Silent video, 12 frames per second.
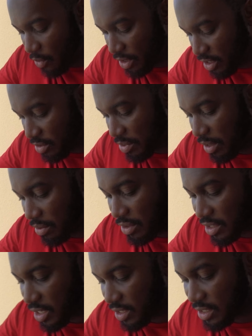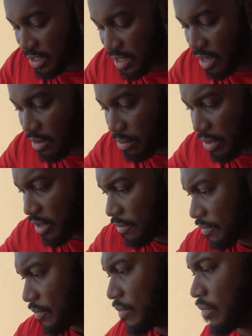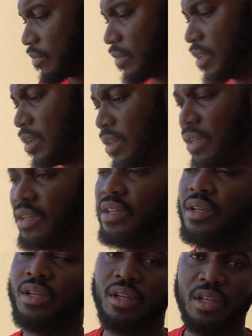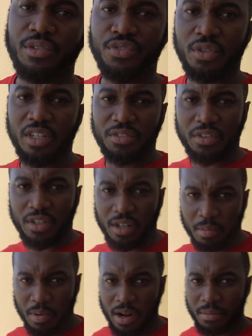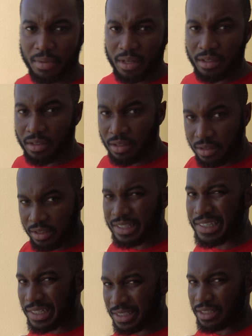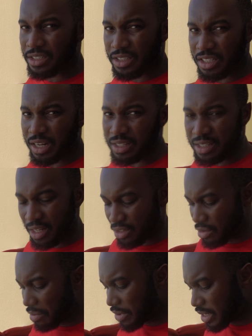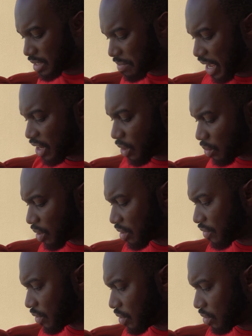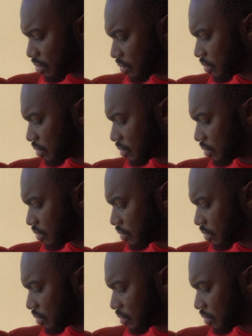wanted to be able to test this out, but if you live in an apartment, there's a good chance that this might not work for you.